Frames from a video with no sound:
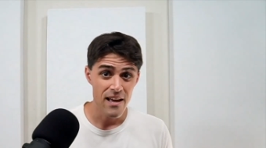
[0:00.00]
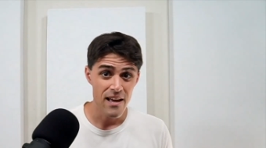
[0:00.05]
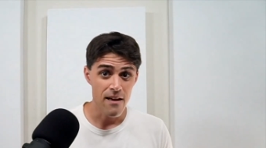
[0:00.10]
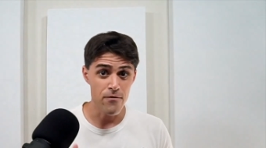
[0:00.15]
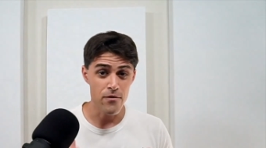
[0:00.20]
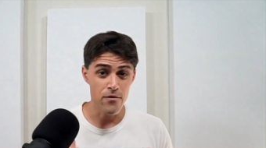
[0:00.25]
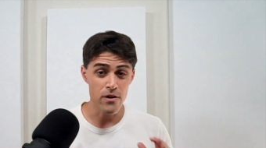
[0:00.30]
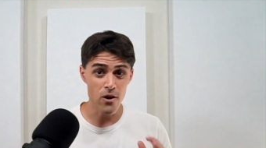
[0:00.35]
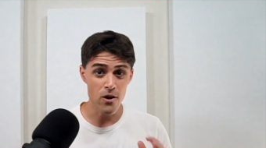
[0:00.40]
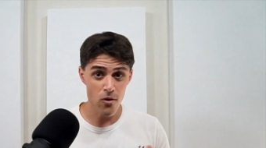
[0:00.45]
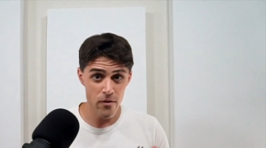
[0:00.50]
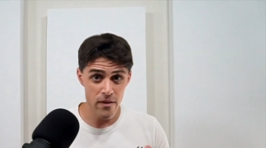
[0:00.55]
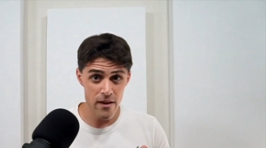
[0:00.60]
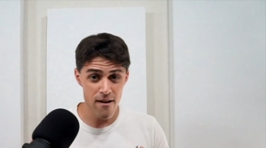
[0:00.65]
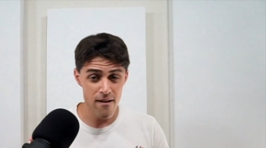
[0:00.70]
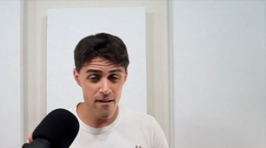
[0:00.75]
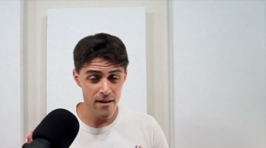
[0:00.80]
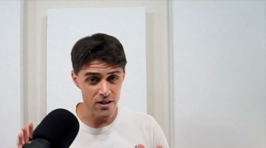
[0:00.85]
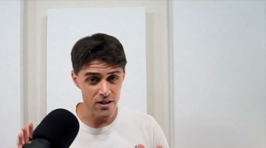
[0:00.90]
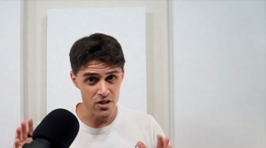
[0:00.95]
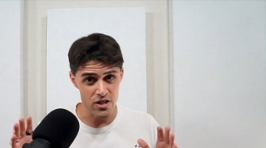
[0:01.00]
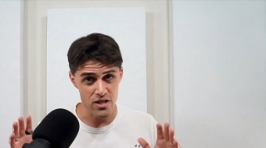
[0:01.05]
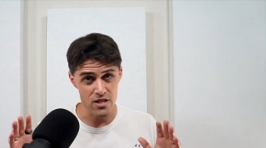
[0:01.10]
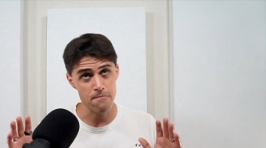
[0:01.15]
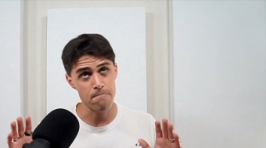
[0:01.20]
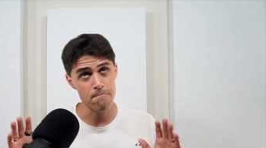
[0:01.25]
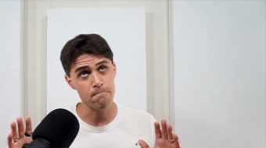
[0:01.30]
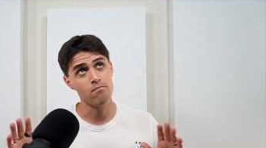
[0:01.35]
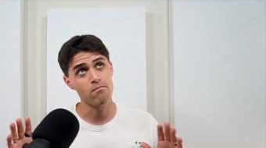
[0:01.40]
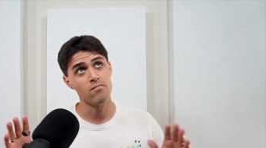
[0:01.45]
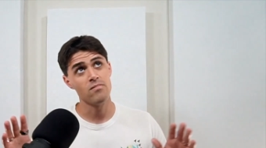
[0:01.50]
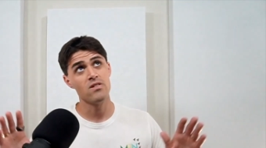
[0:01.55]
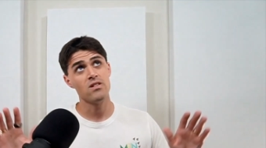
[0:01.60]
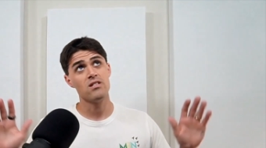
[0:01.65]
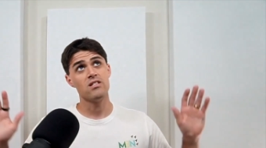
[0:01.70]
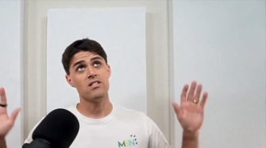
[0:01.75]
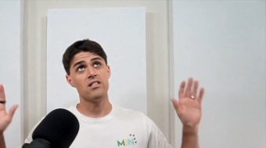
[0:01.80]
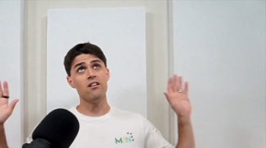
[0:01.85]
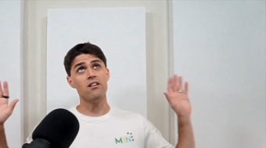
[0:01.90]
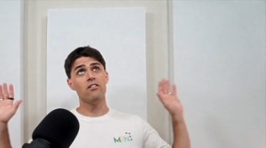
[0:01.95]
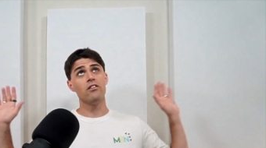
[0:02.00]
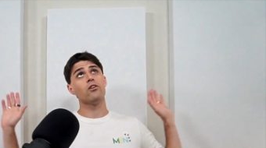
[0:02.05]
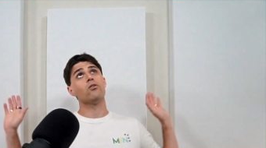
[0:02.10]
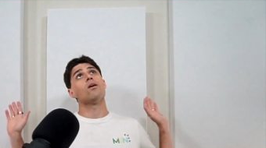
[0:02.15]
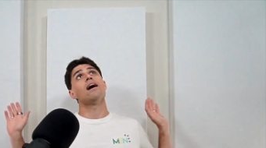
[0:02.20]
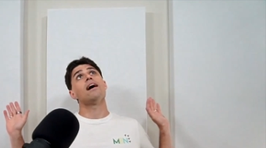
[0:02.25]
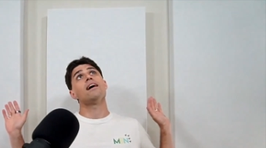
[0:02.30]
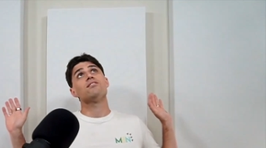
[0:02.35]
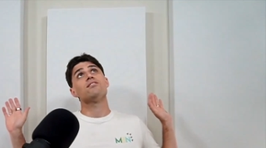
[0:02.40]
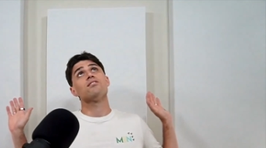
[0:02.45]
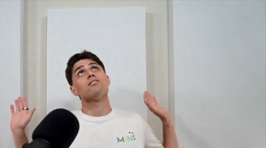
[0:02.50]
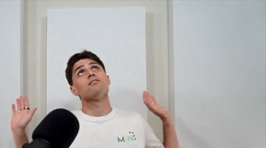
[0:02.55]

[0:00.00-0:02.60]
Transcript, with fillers: If you go there and just sit on the grass,